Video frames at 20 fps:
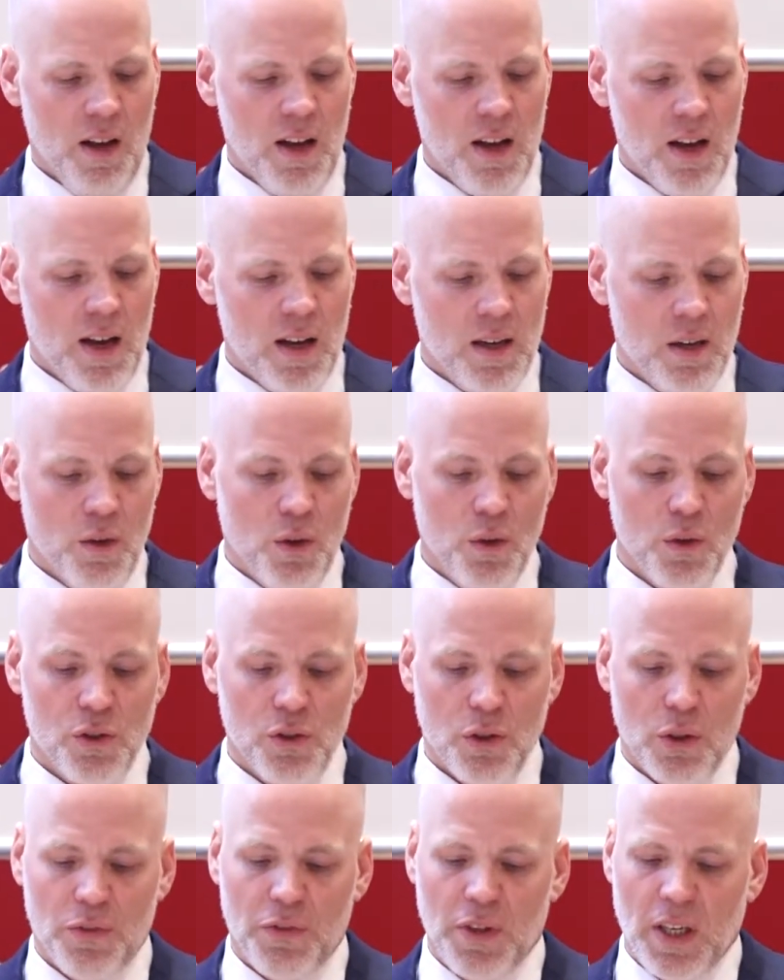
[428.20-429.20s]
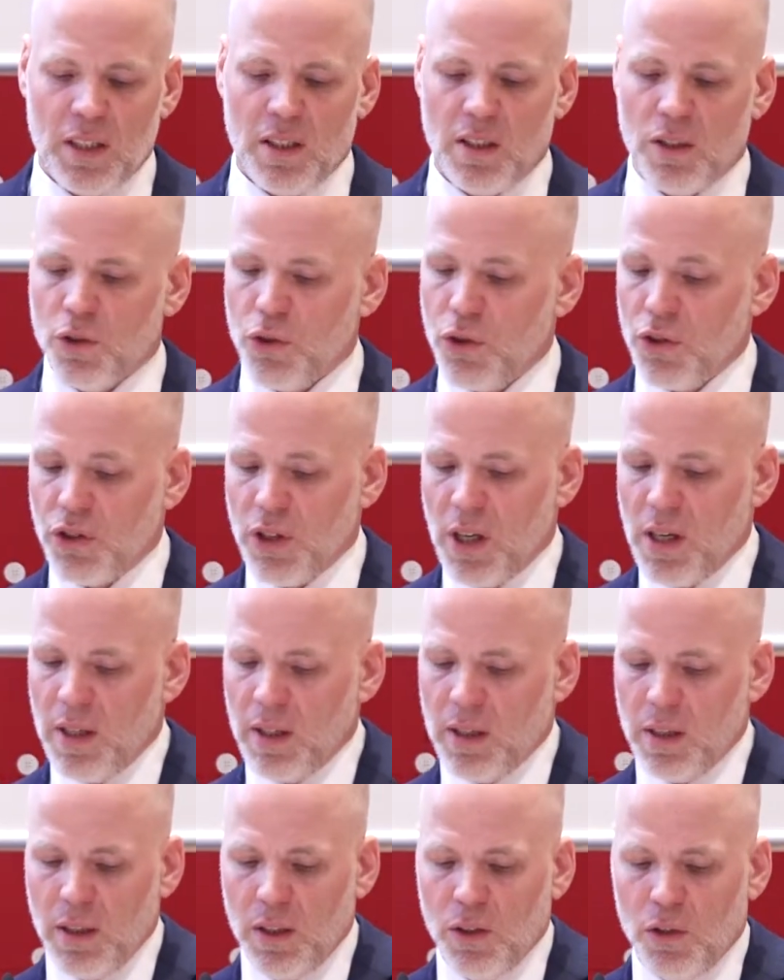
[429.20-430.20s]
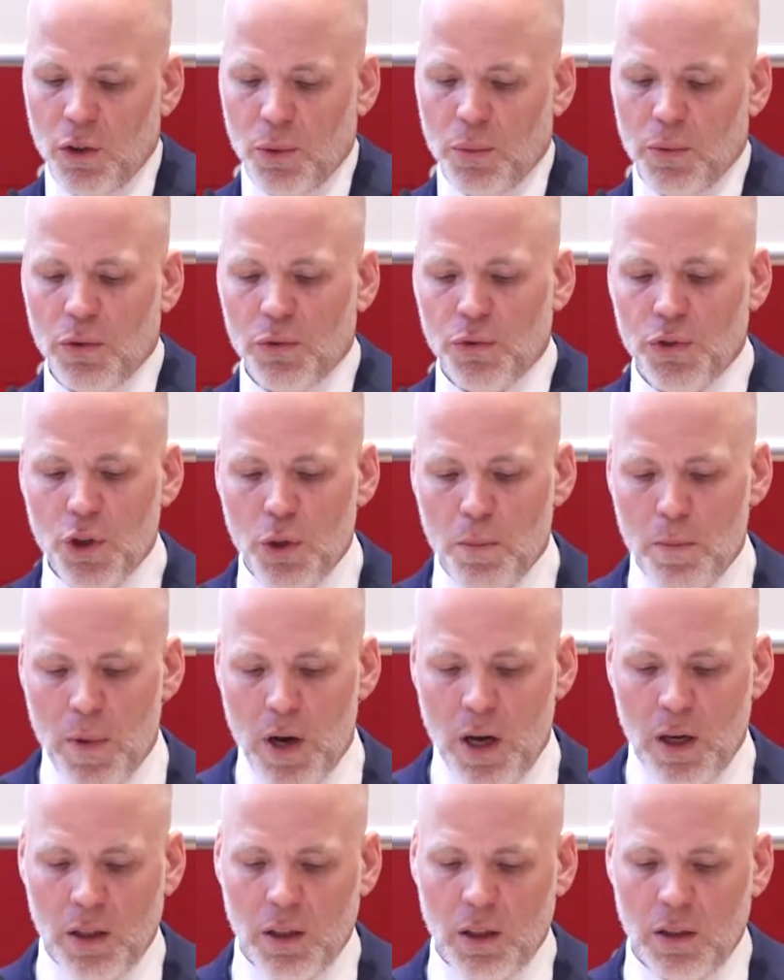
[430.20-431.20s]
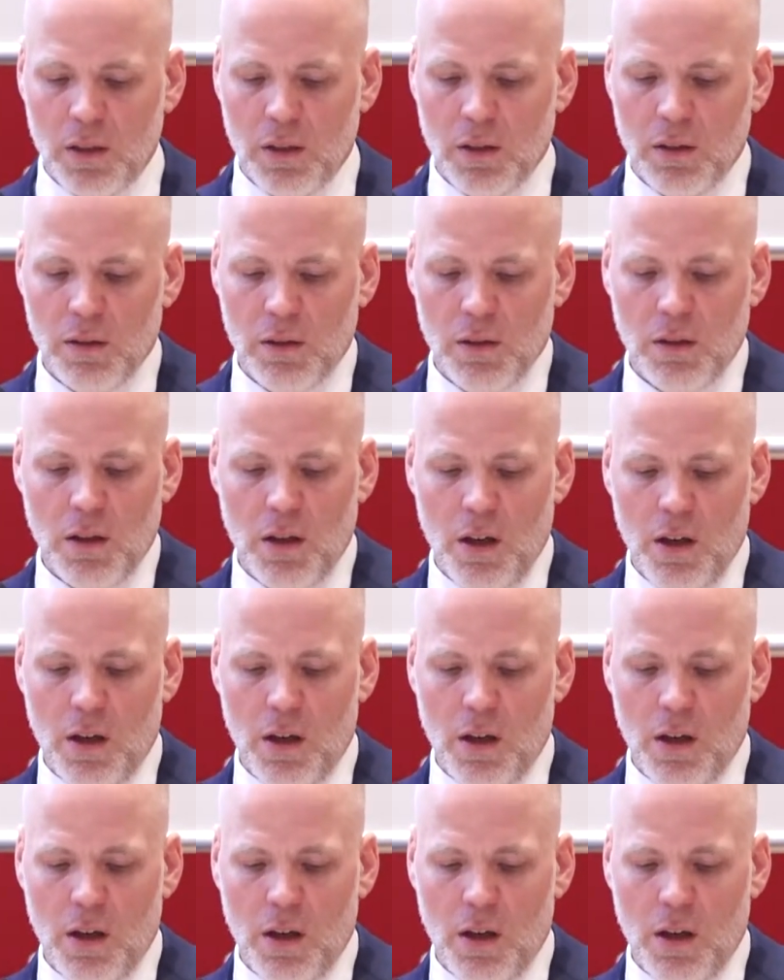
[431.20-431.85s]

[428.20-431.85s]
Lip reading: AI also affects society in terms of job markets.